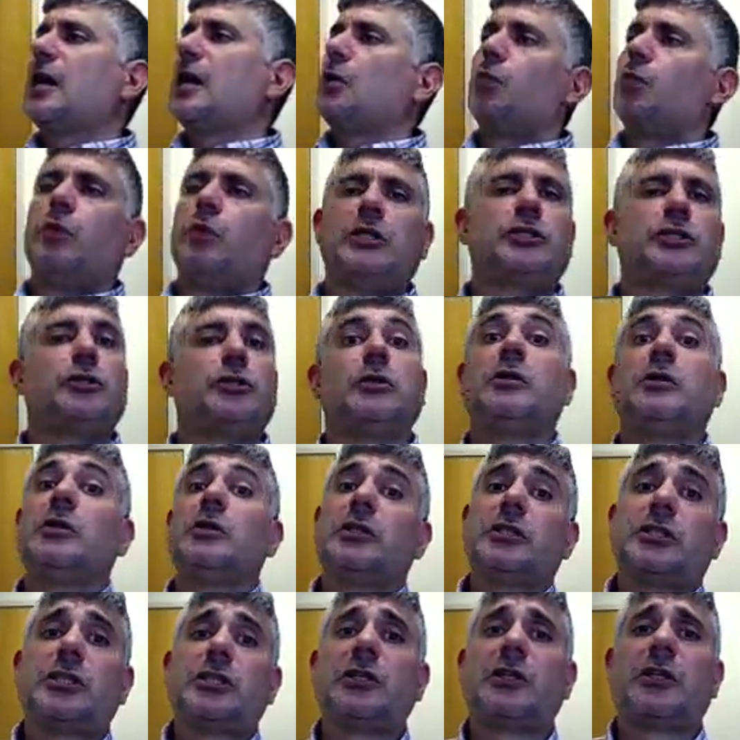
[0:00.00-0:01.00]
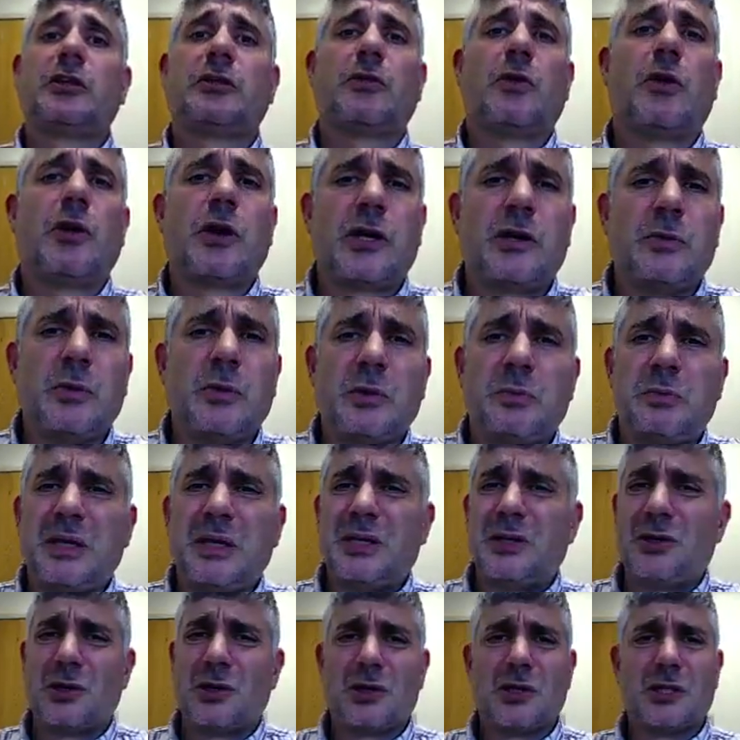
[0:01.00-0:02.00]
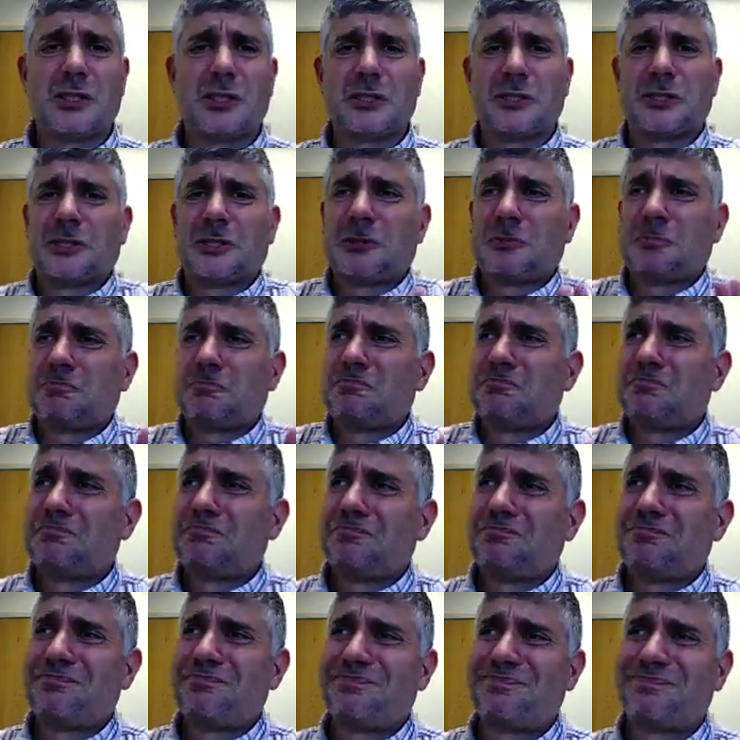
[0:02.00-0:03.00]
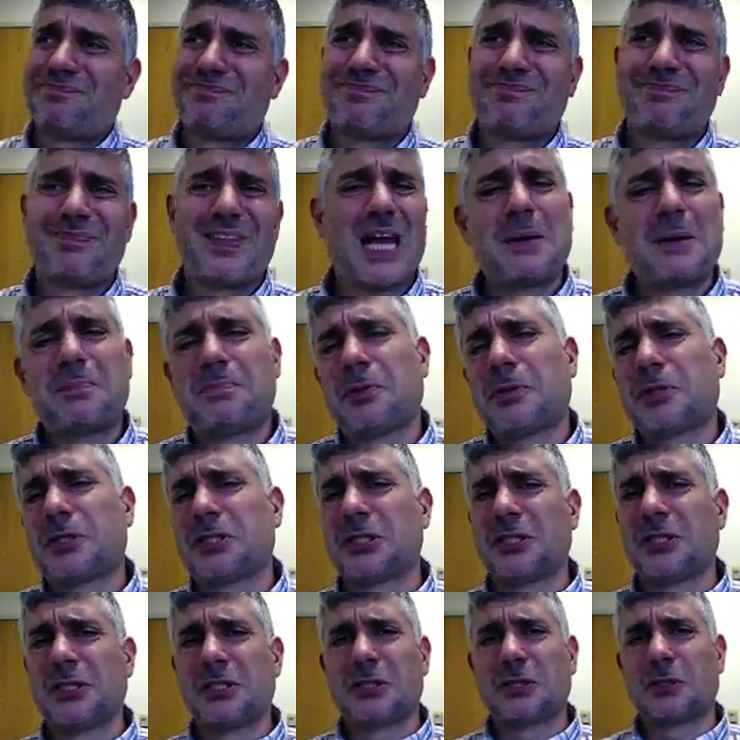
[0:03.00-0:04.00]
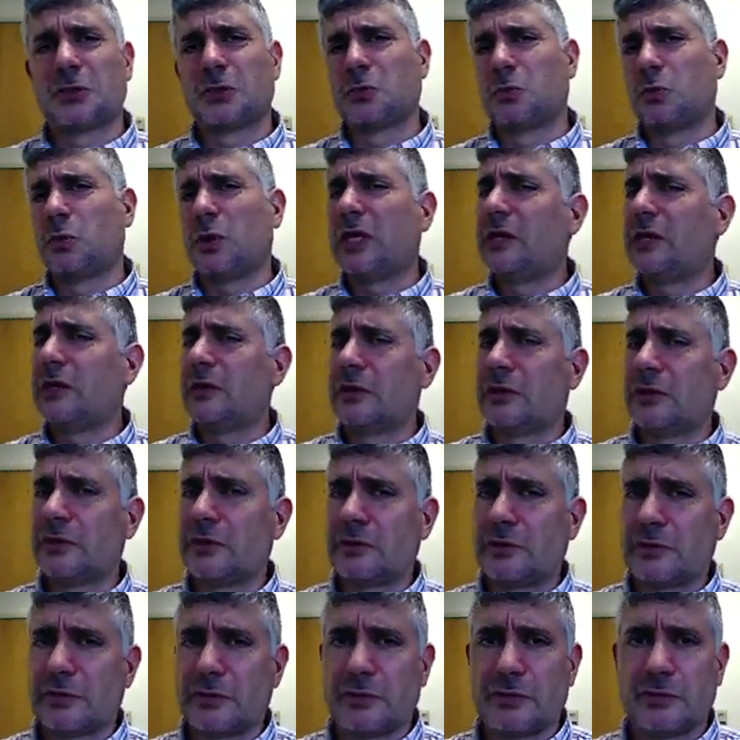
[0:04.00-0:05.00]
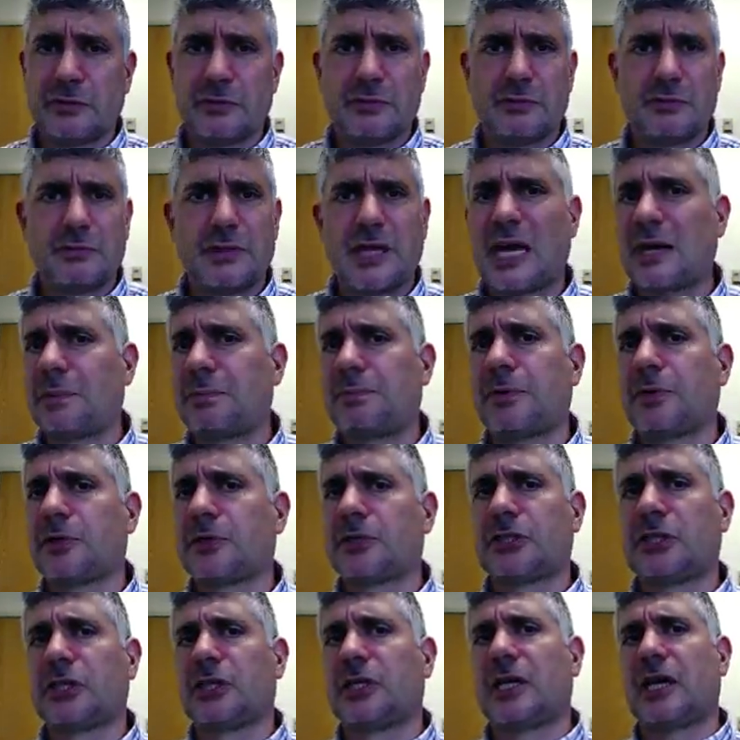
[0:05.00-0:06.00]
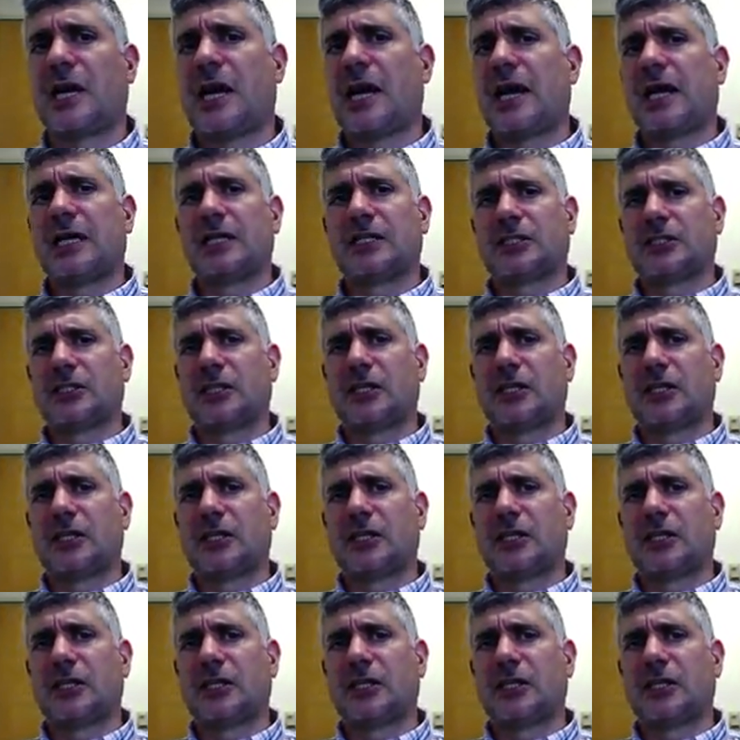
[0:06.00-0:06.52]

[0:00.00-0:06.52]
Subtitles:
We shouldn't listen to their argument because that person is weird, or that person has